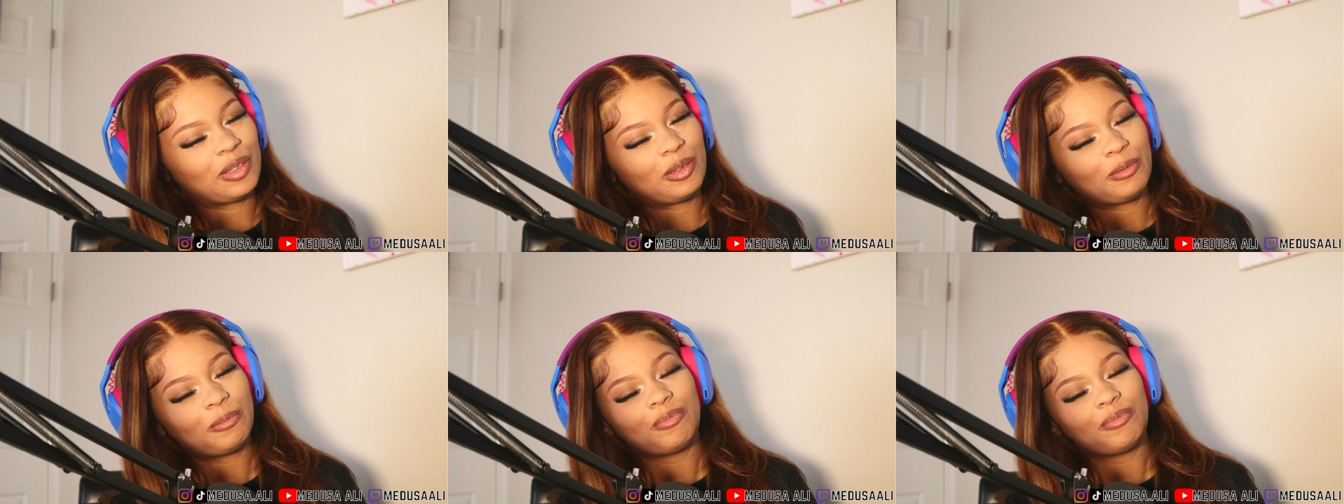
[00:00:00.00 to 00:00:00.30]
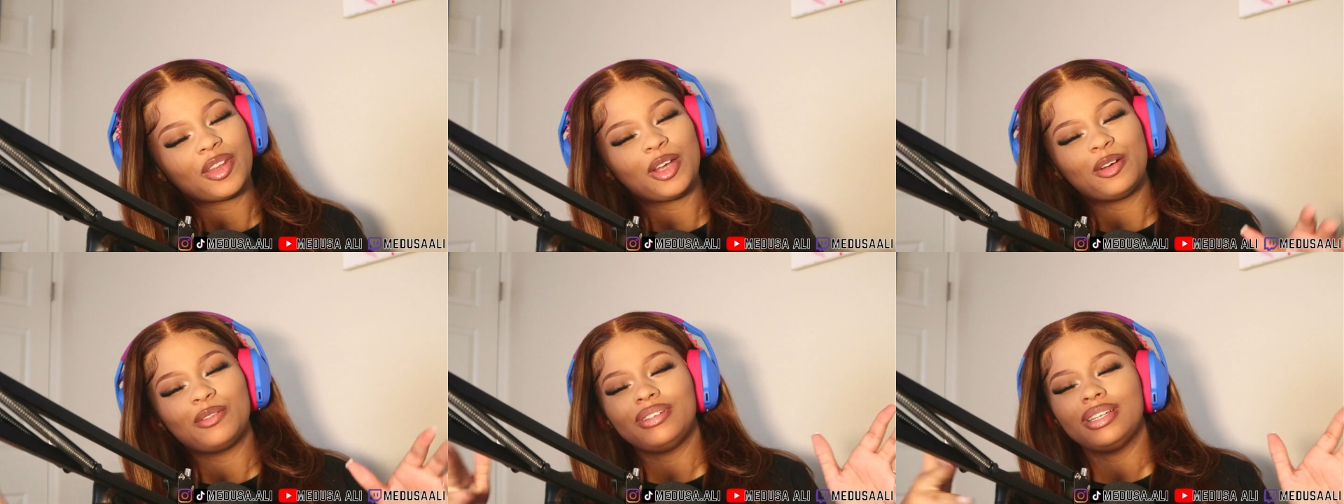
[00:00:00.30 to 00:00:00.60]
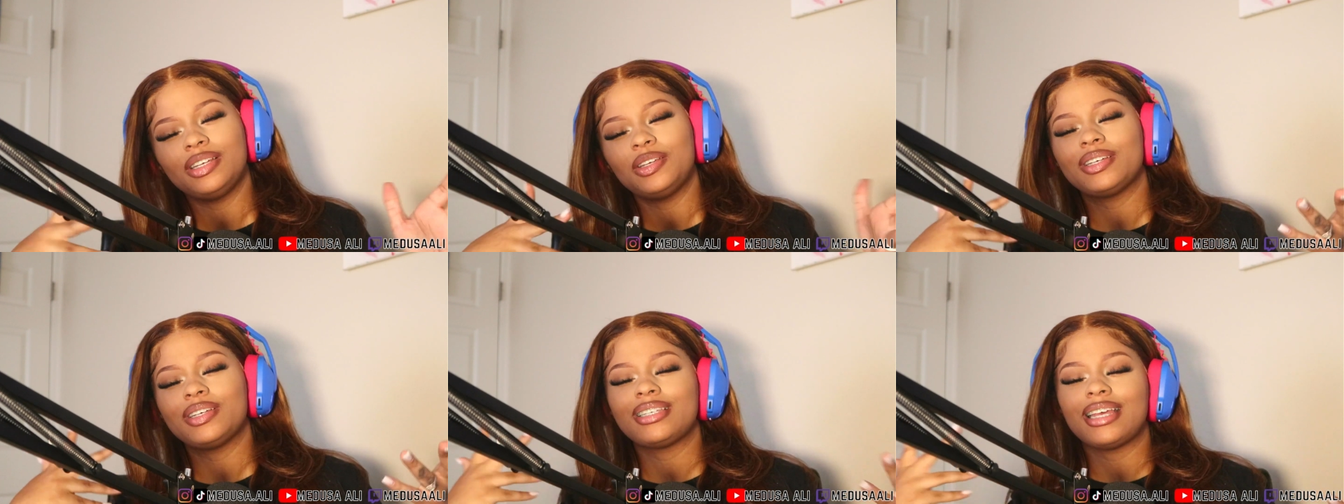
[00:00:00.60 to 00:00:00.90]
hopefully you're
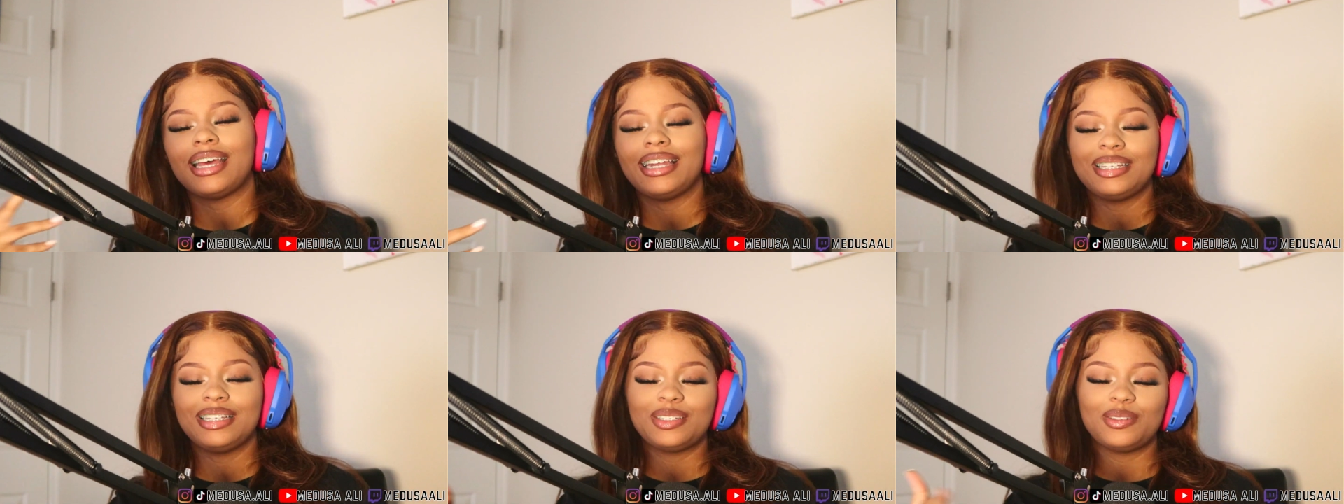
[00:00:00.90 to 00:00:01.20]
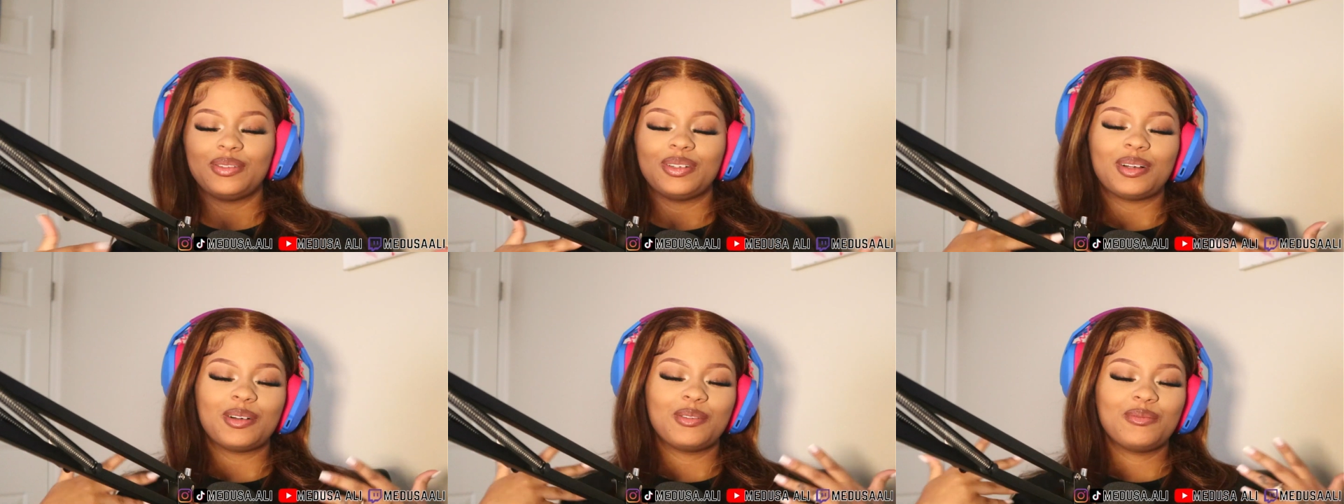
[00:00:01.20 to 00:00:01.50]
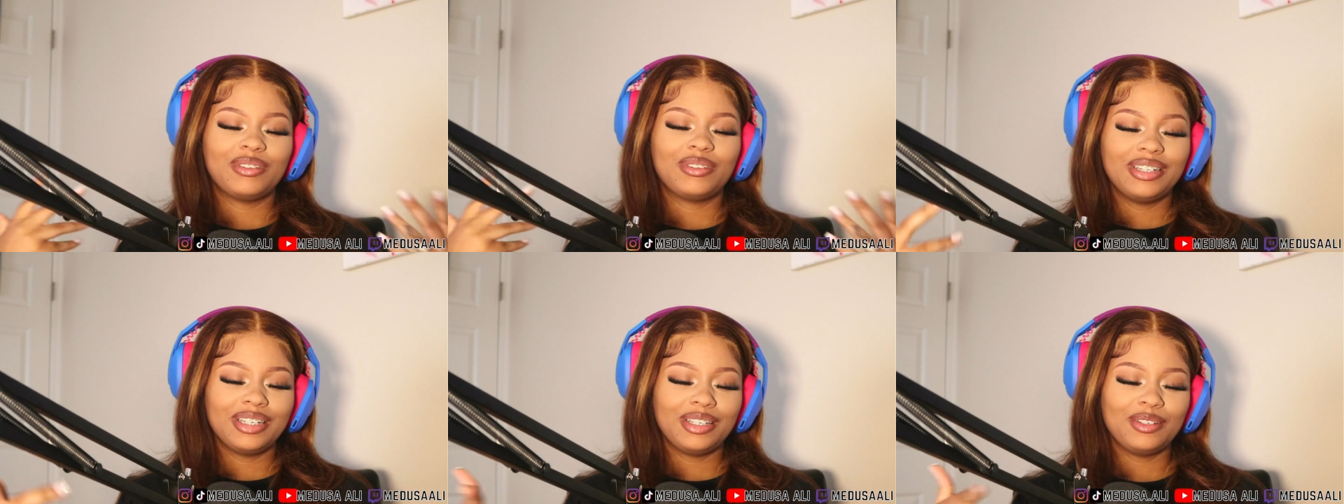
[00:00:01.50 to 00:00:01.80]
excited too, and
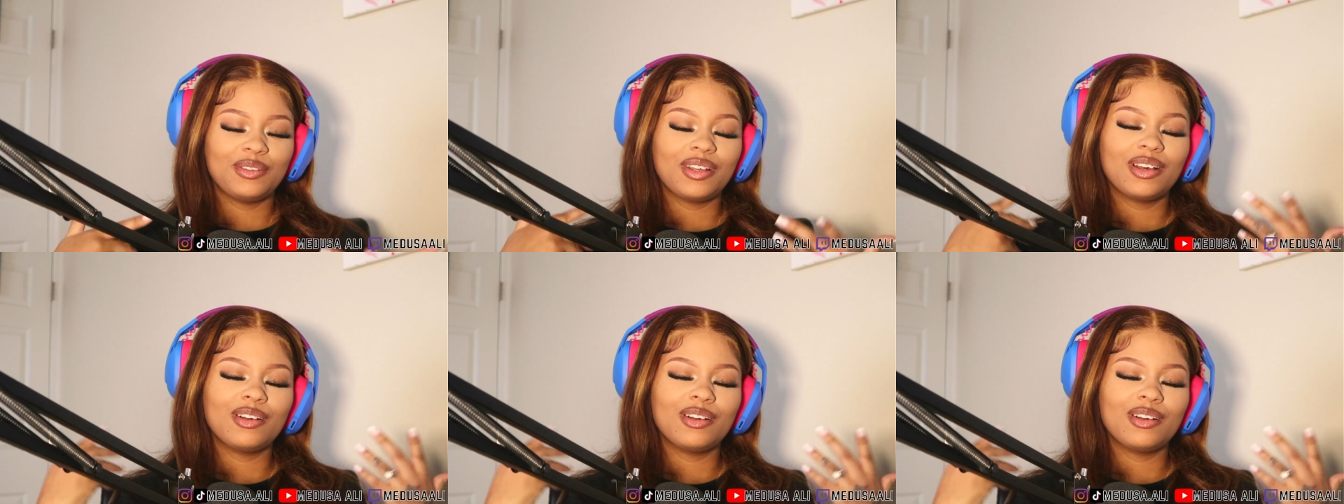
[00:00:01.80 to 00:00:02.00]
hopefully you know,